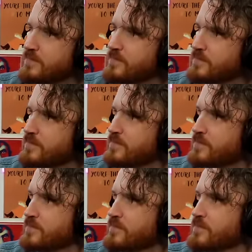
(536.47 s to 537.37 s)

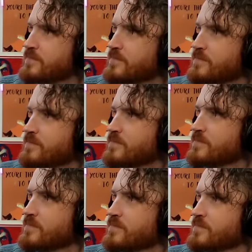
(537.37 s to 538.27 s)

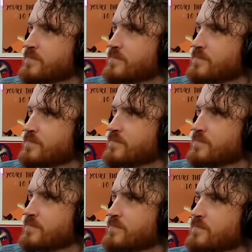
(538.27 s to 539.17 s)

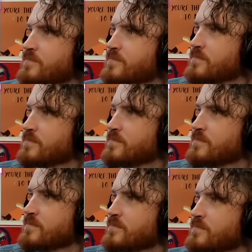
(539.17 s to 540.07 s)

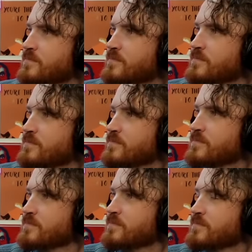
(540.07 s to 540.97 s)

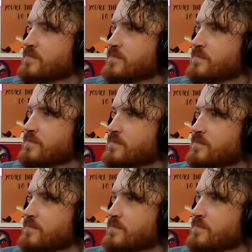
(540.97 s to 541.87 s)

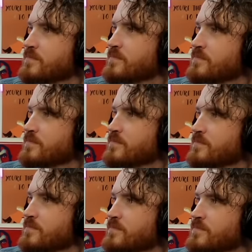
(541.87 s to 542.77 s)

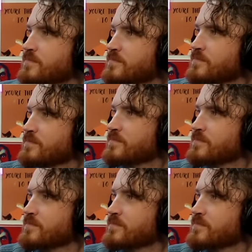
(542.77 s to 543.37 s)
(not speaking)